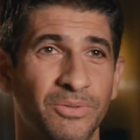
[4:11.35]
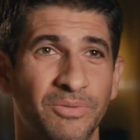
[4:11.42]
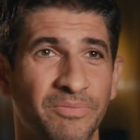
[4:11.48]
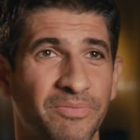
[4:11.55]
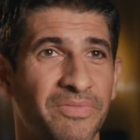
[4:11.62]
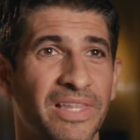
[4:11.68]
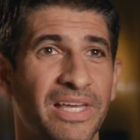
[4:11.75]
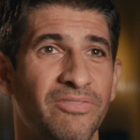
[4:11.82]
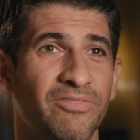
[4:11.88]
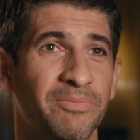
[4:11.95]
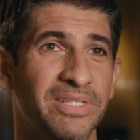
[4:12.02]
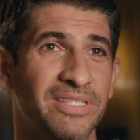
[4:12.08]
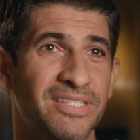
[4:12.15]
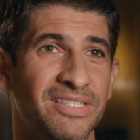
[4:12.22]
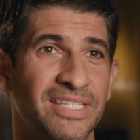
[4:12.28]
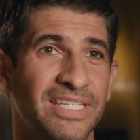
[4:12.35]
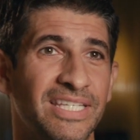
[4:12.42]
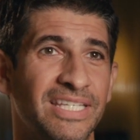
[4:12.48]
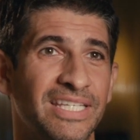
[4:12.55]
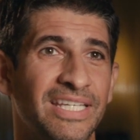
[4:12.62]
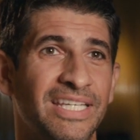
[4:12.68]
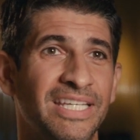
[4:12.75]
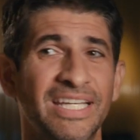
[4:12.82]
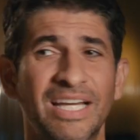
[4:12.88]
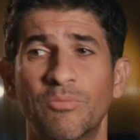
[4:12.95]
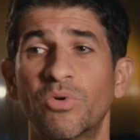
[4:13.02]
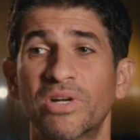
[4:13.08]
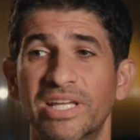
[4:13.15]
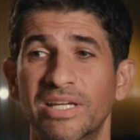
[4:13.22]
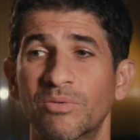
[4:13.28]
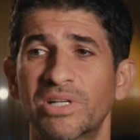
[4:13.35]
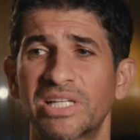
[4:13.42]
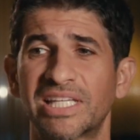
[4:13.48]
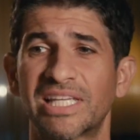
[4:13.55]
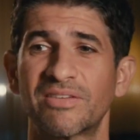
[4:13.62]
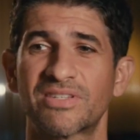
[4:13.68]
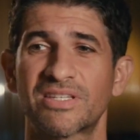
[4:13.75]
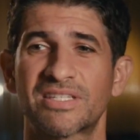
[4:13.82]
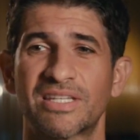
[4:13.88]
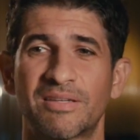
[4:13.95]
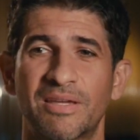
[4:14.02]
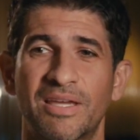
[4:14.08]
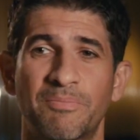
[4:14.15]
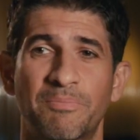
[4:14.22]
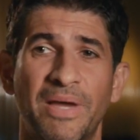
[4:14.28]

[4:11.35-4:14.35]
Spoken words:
It's all there for me to see. And what it gives us,